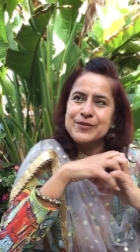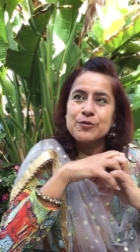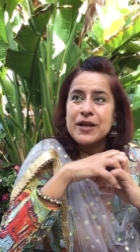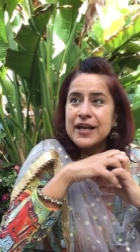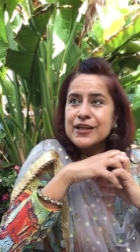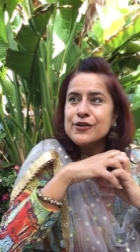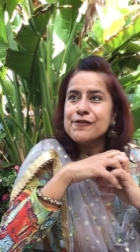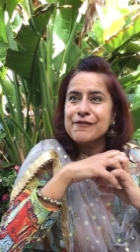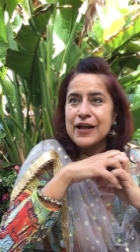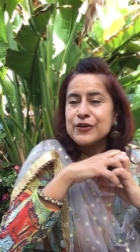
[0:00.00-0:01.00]
Okay, you
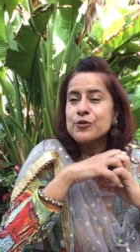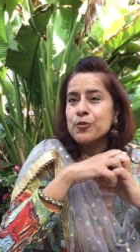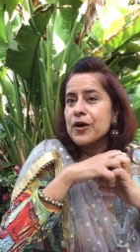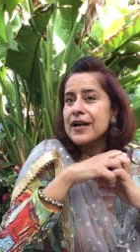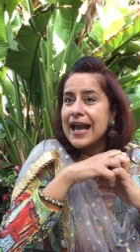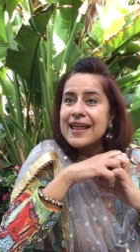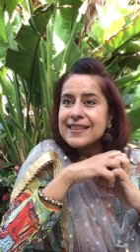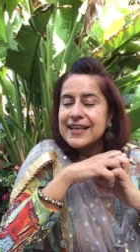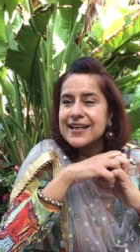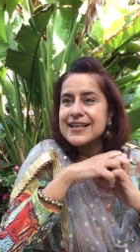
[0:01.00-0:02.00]
value work
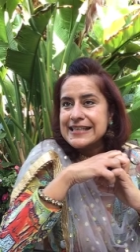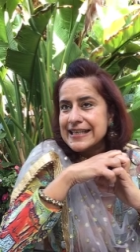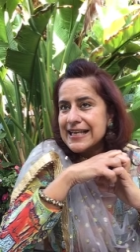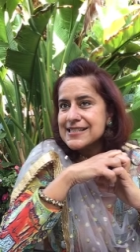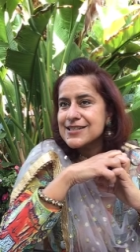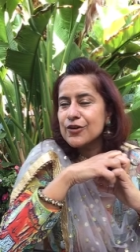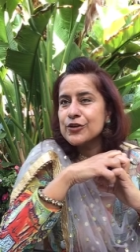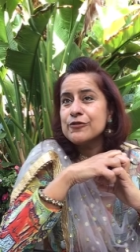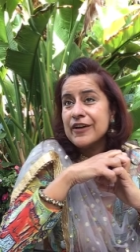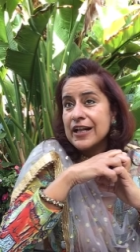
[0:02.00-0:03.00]
ethic. Yes, or
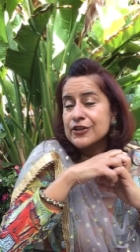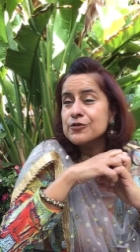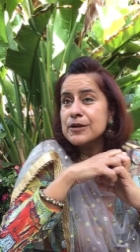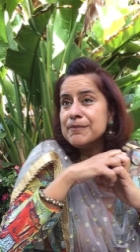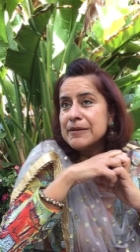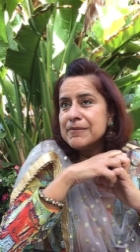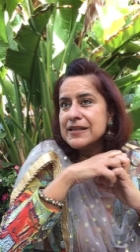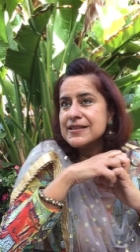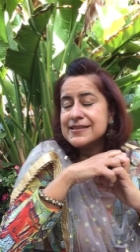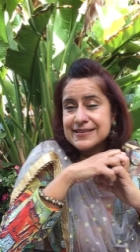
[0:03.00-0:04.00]
you value
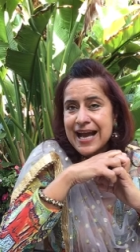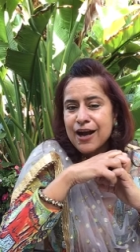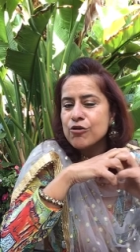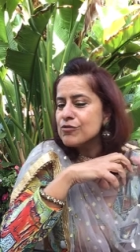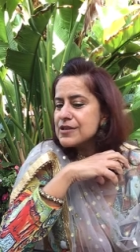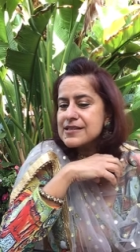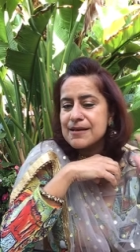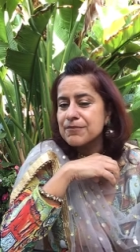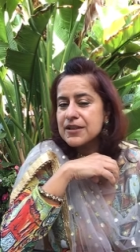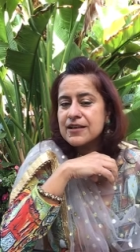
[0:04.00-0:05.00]
commitments. Now there's
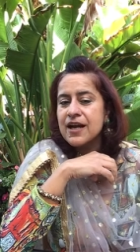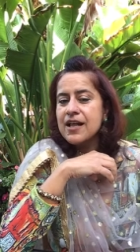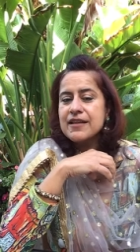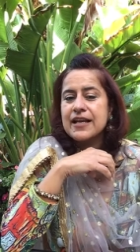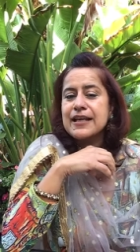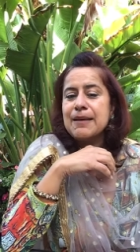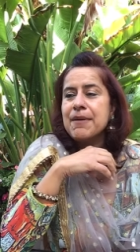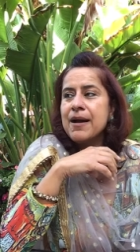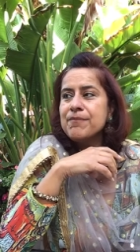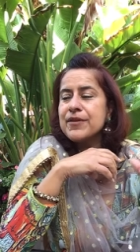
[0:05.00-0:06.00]
something that came
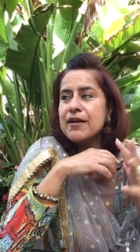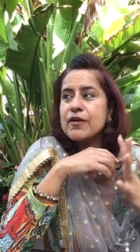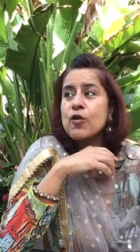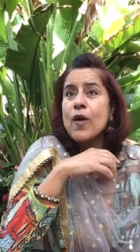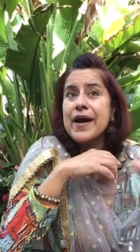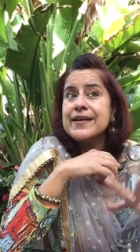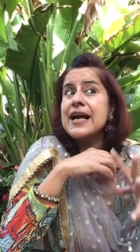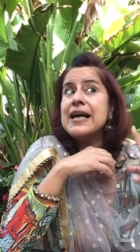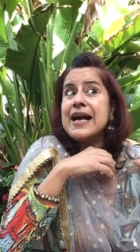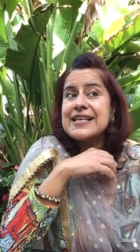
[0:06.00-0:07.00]
up that required
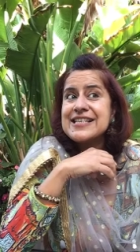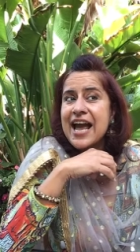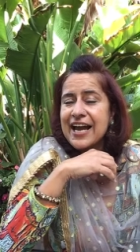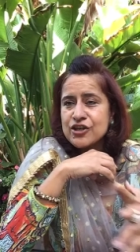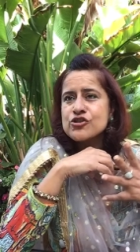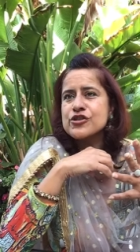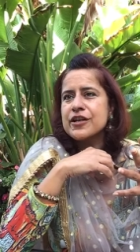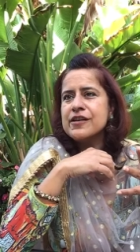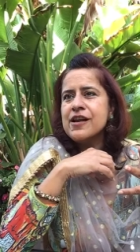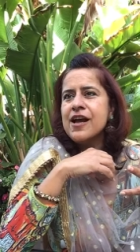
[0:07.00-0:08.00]

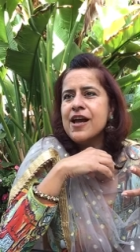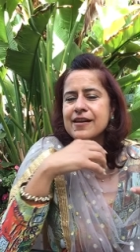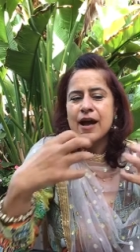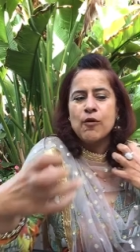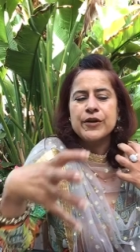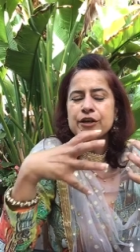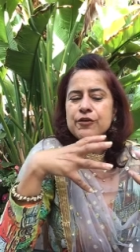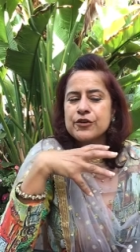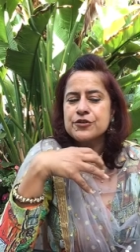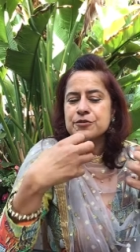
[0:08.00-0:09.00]
attention. Now what are you
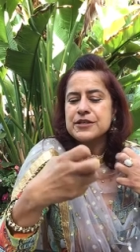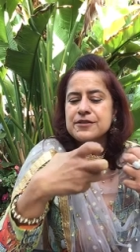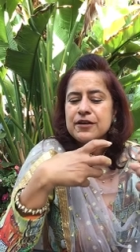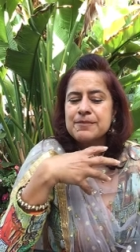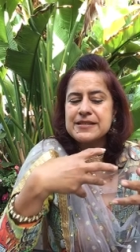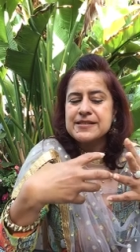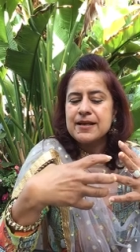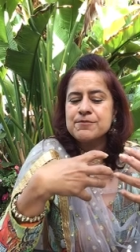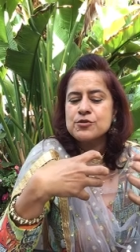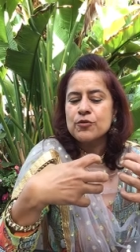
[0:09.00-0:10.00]
going to do? There's going to be
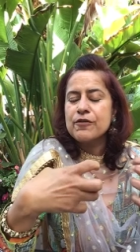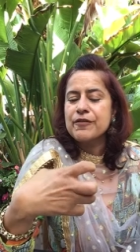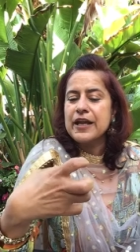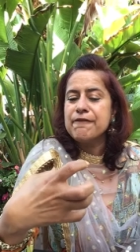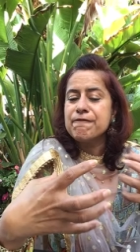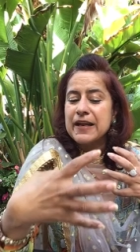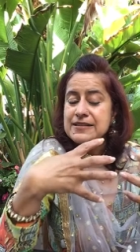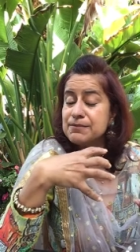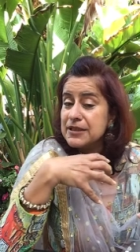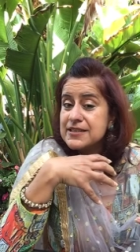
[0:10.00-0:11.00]
some sort of a
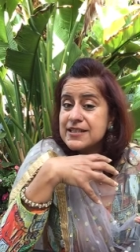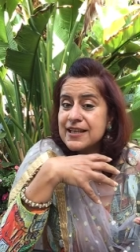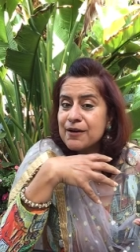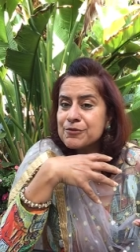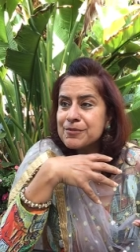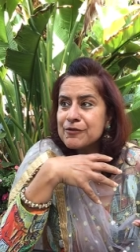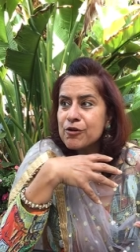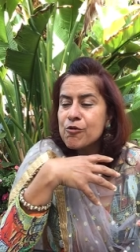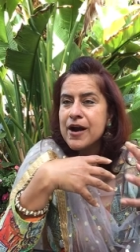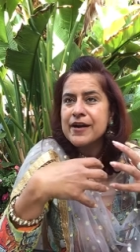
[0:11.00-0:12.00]
flexibility that would be
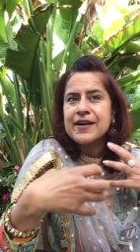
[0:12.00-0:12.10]
required.